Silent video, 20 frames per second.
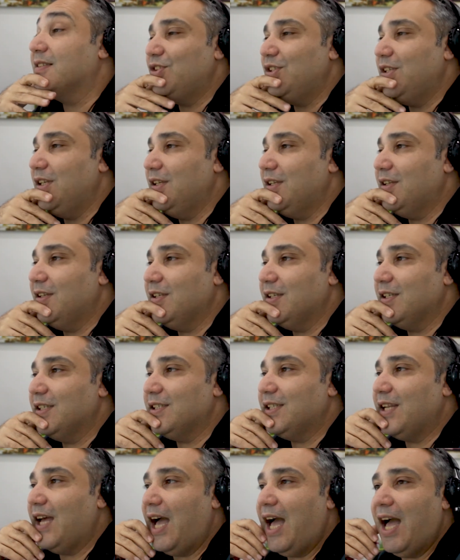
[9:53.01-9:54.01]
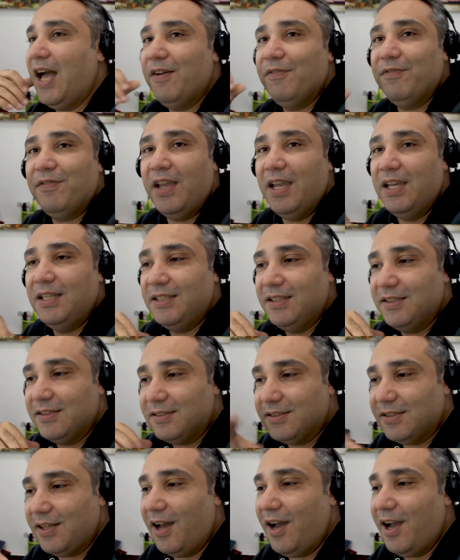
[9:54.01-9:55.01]
She could have an
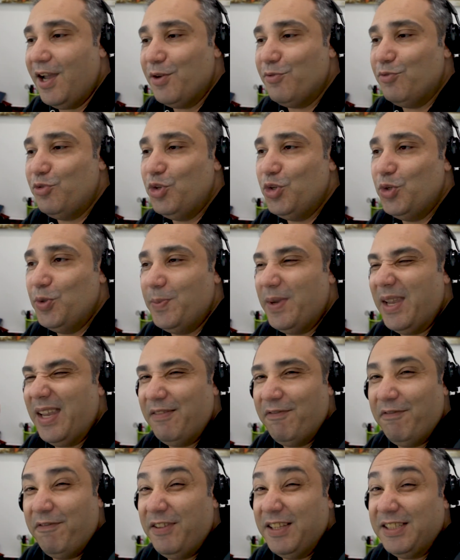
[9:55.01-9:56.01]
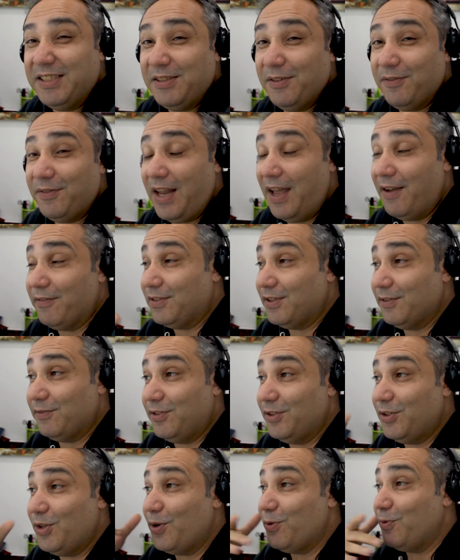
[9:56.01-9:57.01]
entire room in fits of laughter
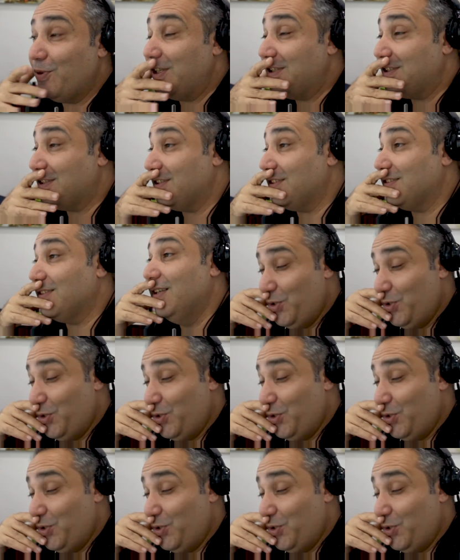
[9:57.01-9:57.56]
for no reason.